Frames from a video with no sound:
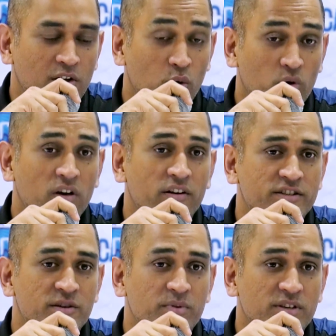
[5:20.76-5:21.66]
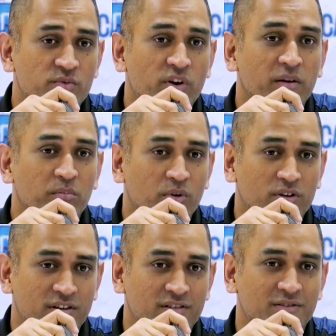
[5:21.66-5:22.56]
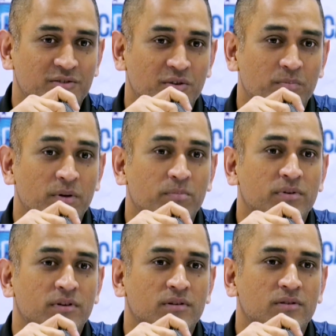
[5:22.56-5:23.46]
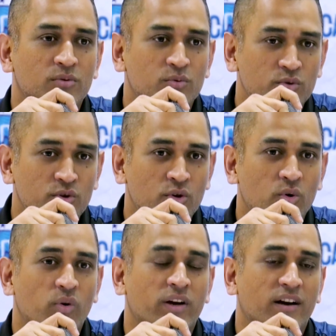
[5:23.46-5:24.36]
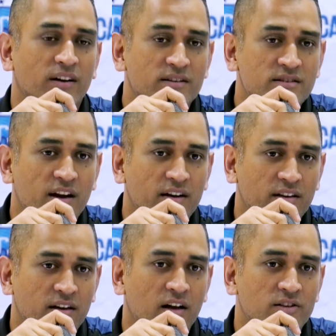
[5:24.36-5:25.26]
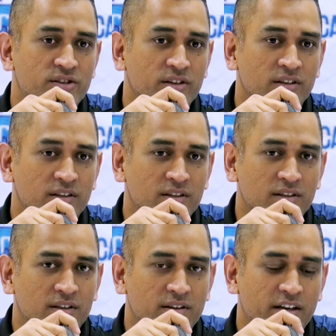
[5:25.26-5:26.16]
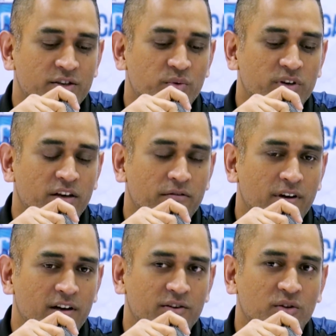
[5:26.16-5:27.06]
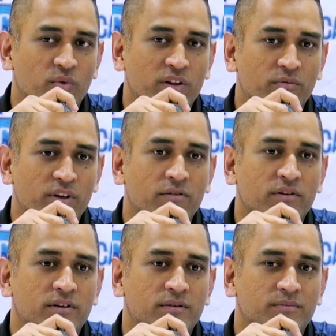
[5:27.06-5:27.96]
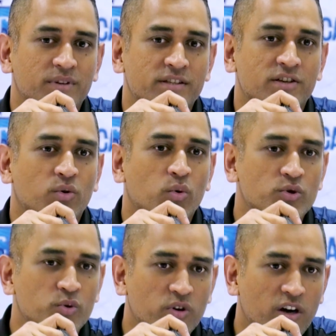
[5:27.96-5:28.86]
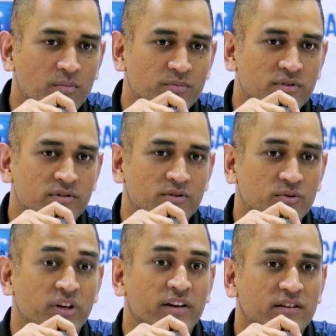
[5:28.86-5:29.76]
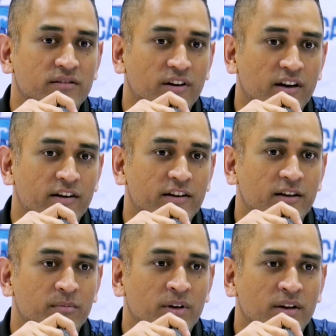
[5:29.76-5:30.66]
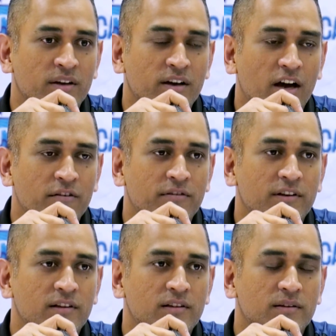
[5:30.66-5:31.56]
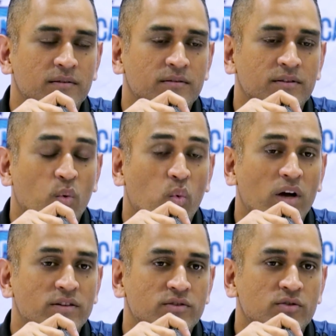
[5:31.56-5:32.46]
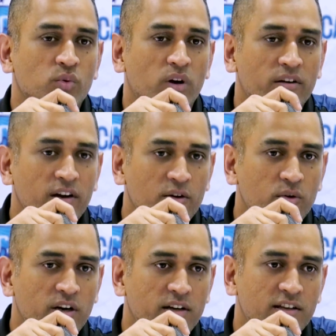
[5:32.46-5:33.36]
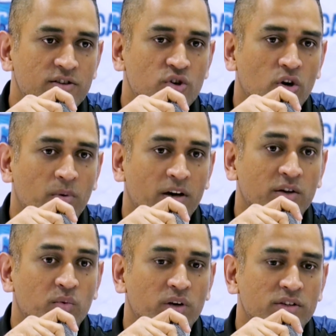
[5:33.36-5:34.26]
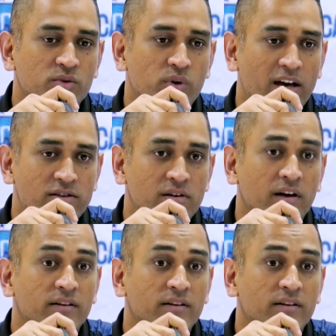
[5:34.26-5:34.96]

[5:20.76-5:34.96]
The local recipe is very important. You know, people who know and understand the culture. That's what I felt. You know, whenever there's a coach who comes to the Indian cricket team, I feel the ones who are really good at their job are the ones who actually